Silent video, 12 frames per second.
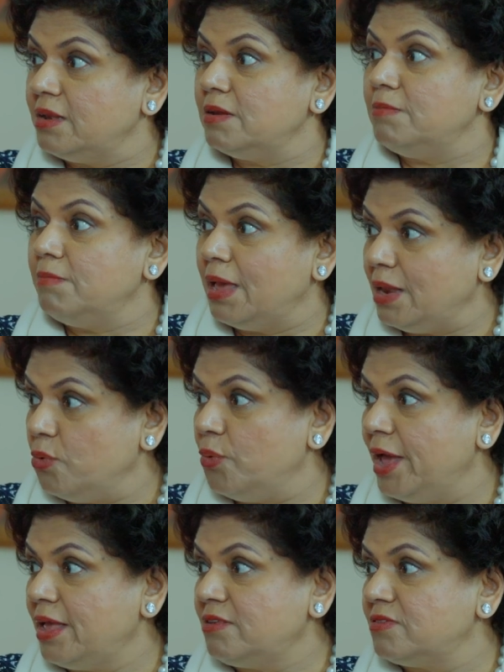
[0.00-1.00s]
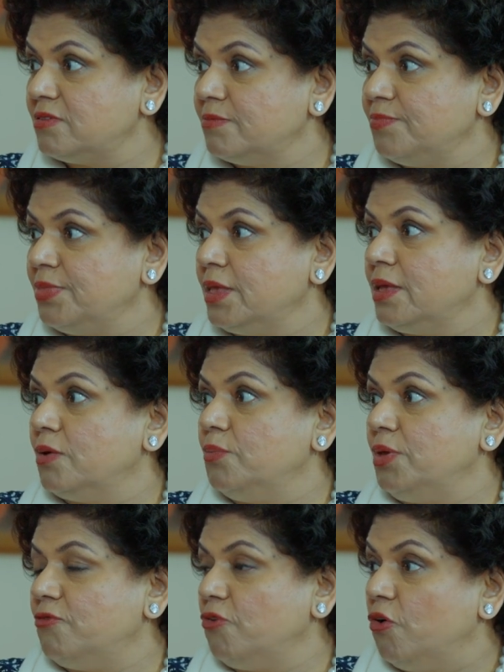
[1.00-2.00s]
it in many ways.
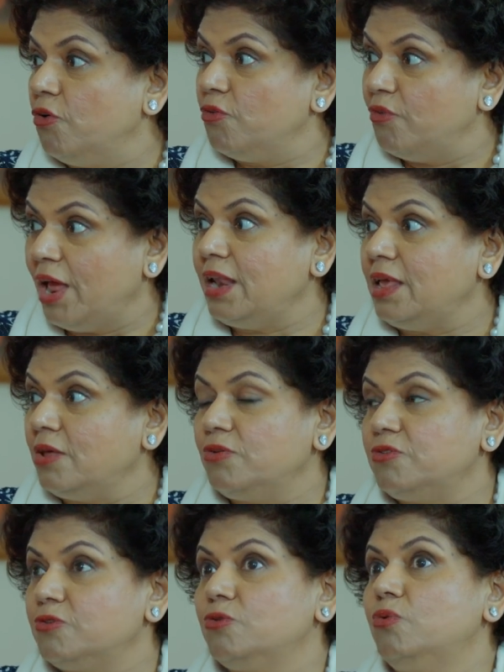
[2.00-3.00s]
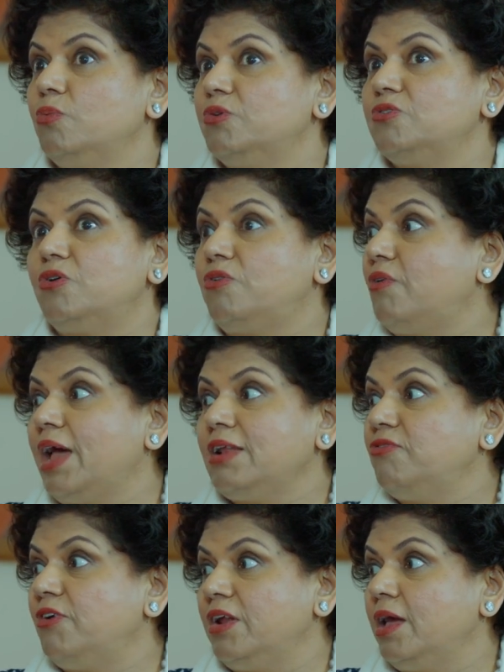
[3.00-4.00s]
We've already, you know, the school was not
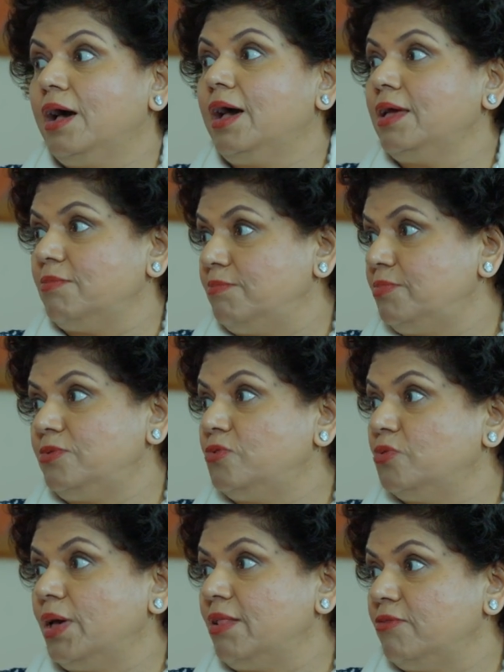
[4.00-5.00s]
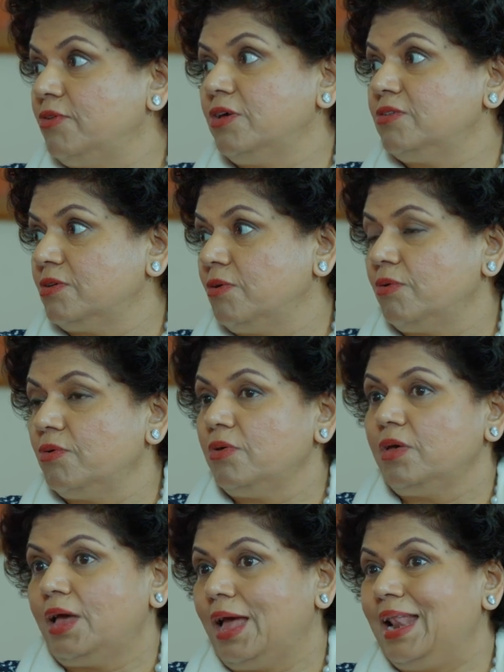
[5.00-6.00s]
ranked very high 12 years ago,
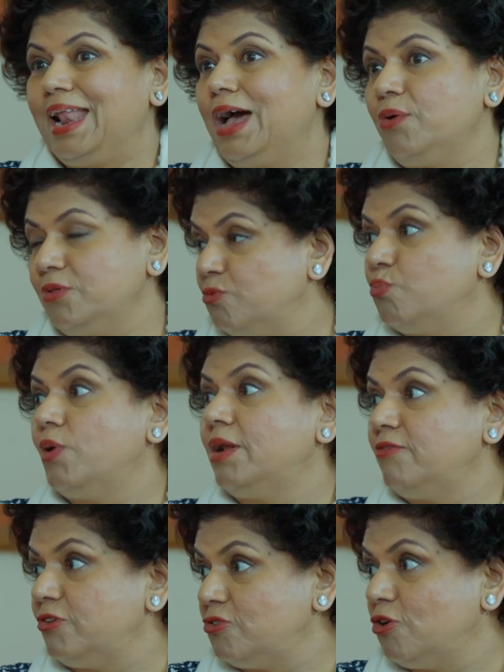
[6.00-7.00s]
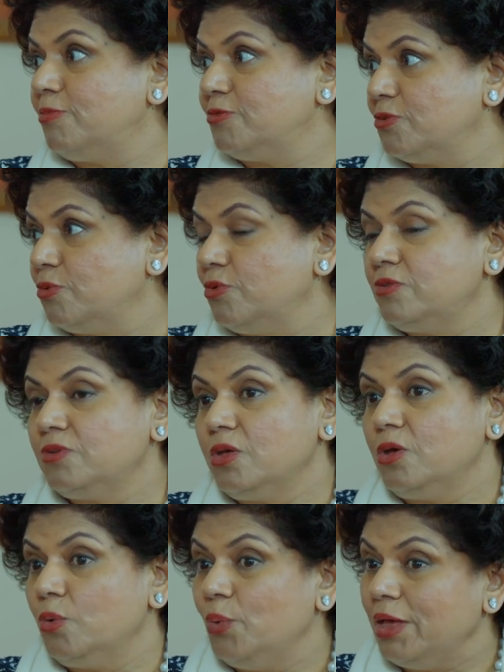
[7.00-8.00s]
and now it's one of the top schools.
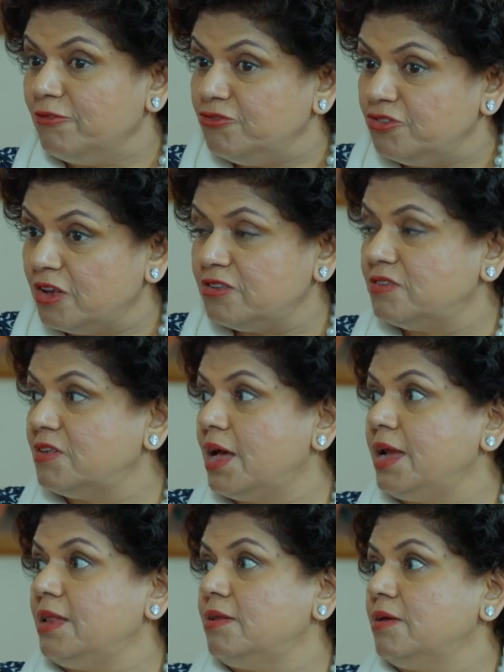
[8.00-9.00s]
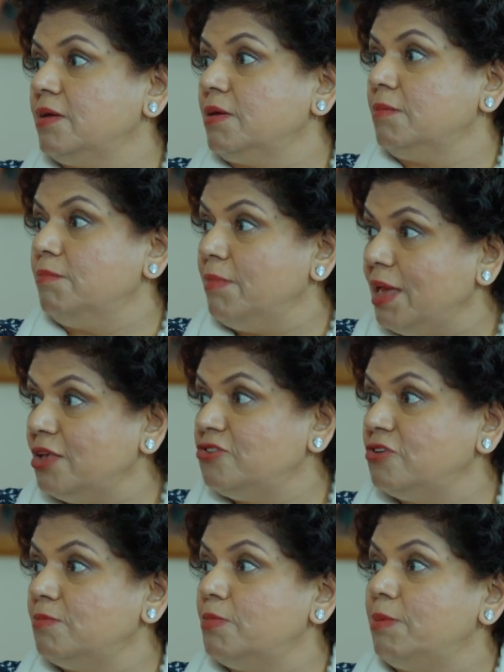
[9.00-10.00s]
We have just signed
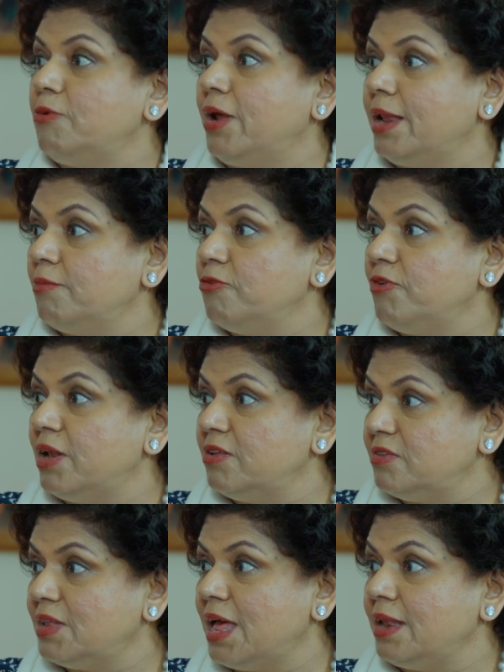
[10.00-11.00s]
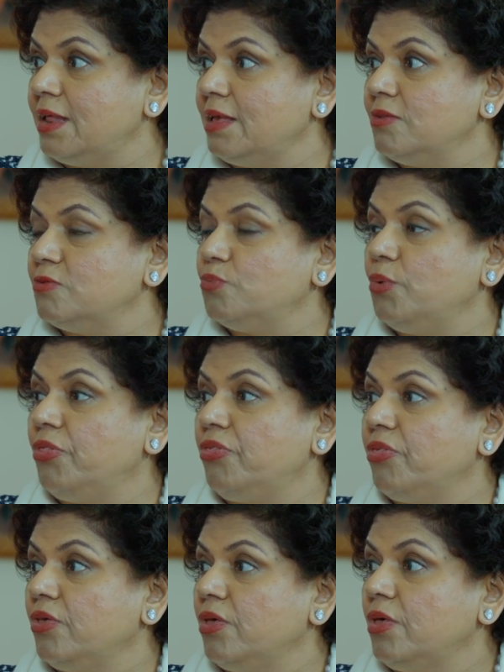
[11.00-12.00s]
major memorandum of understanding
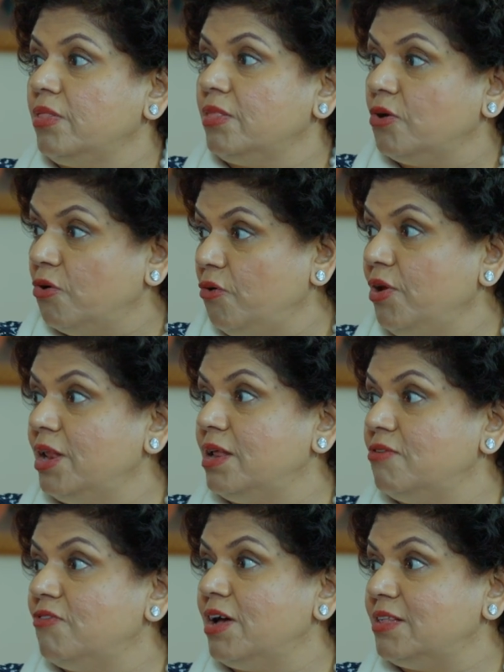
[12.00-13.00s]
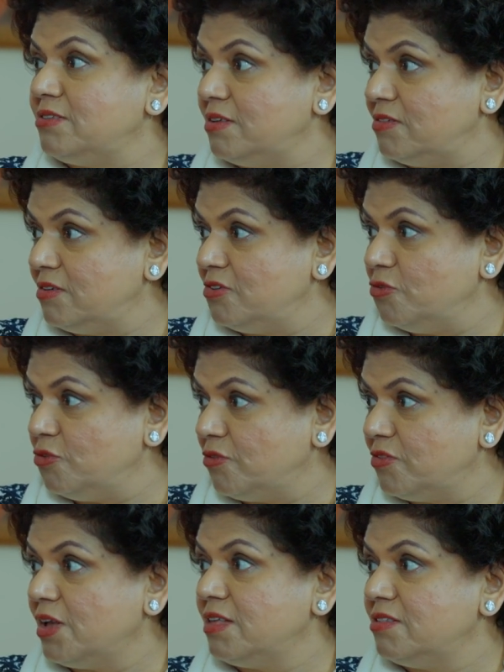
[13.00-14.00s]
with the Korean Advanced Institute
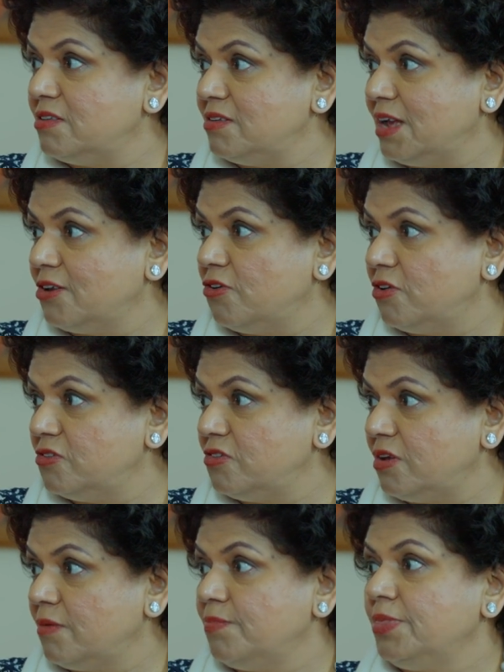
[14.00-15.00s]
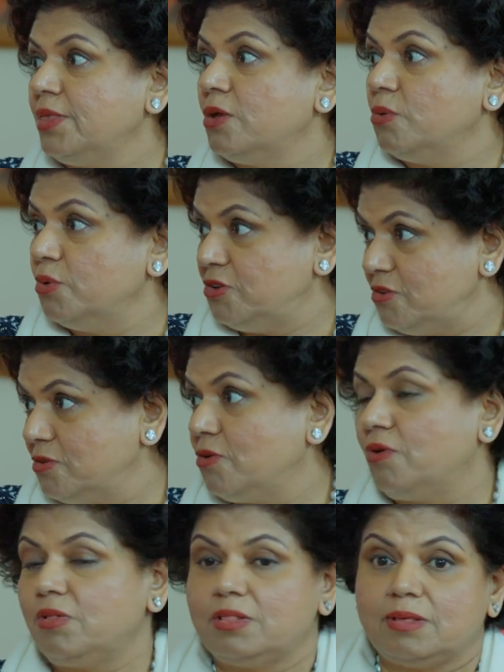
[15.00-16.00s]
of Science and Technology, which is
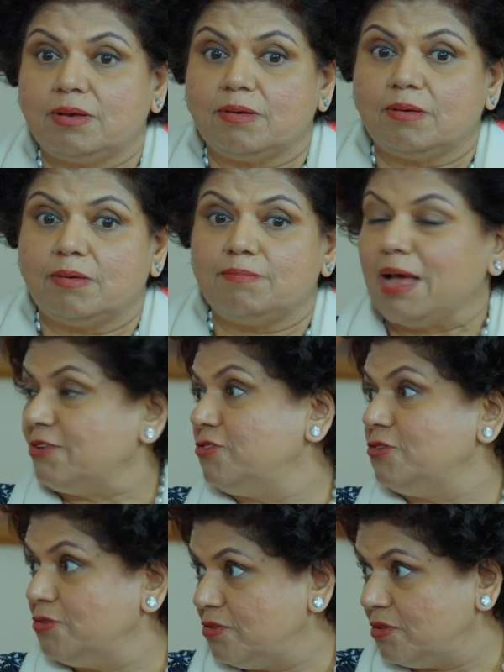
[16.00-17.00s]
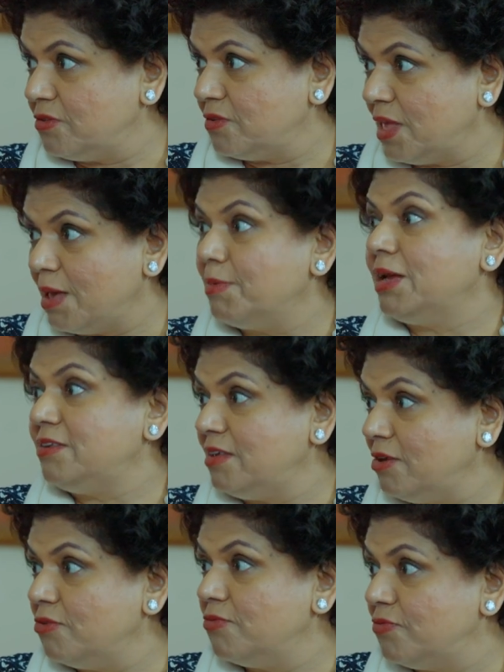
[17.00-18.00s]
called the Massachusetts
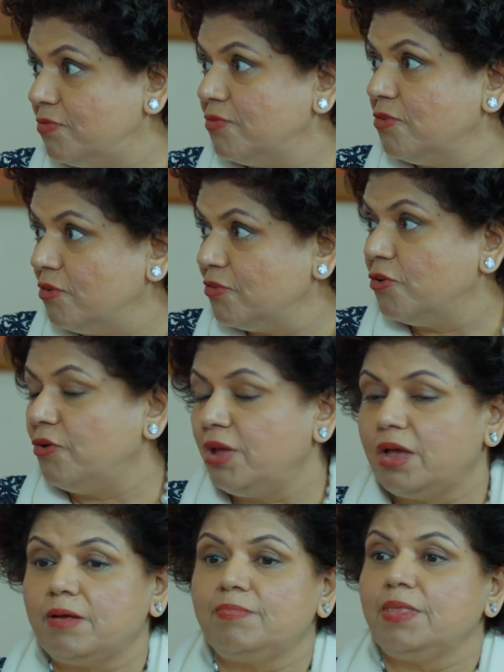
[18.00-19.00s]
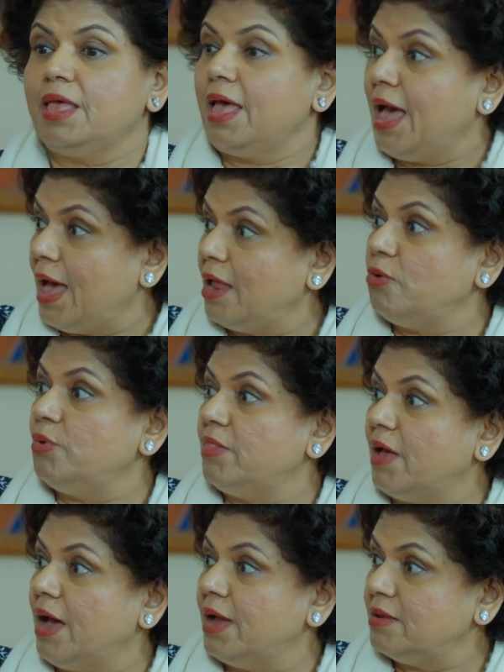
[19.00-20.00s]
MIT of Korea, and
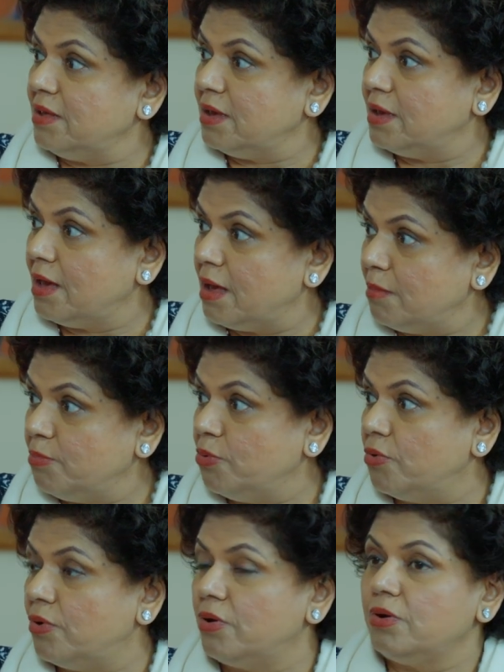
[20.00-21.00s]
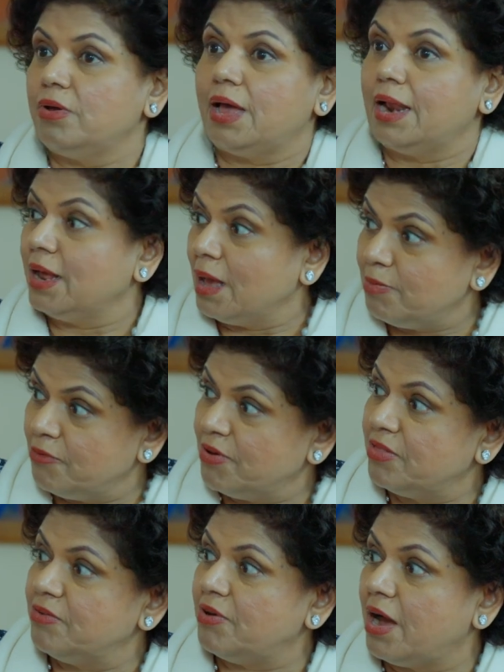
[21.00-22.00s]
with IIT Kanpur and a couple of
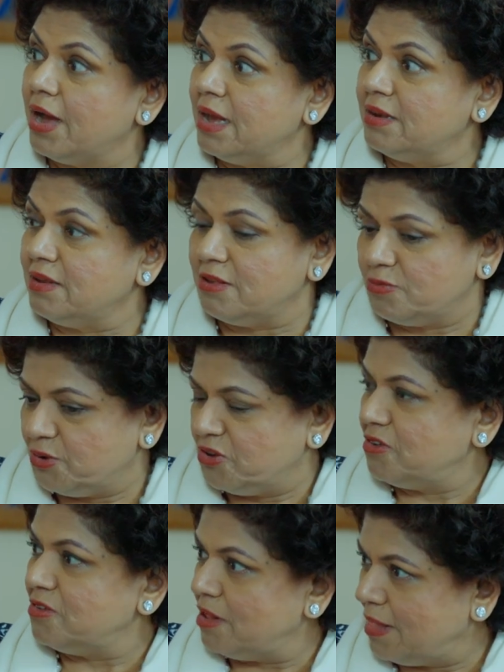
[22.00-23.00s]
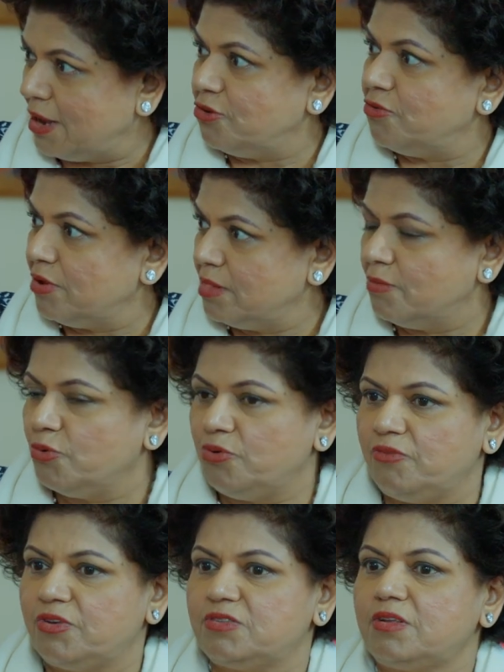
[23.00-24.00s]
other IITs. We just did that during the
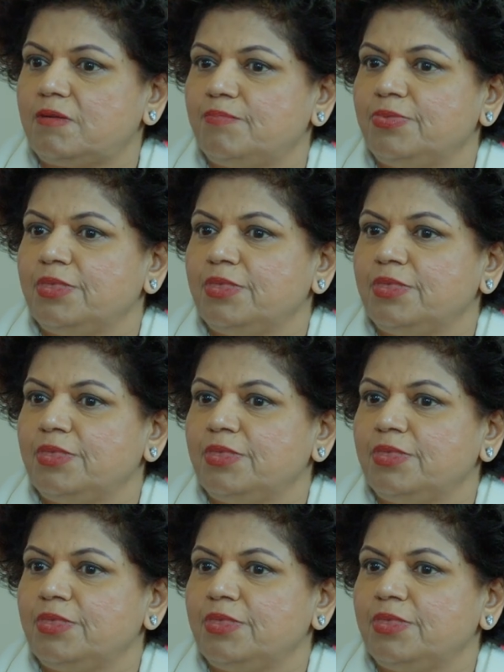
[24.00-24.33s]
Modi visit.